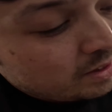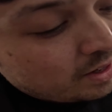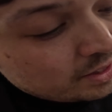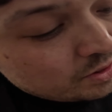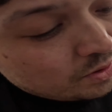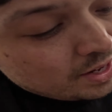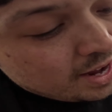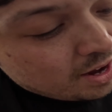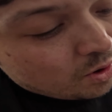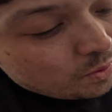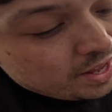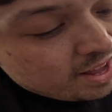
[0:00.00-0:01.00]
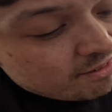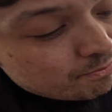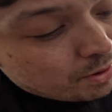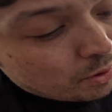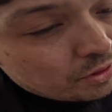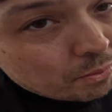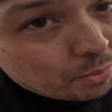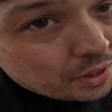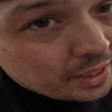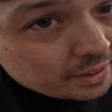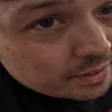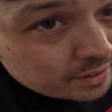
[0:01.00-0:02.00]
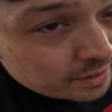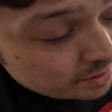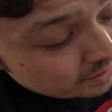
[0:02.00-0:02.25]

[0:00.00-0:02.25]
All right, so now we have both in place.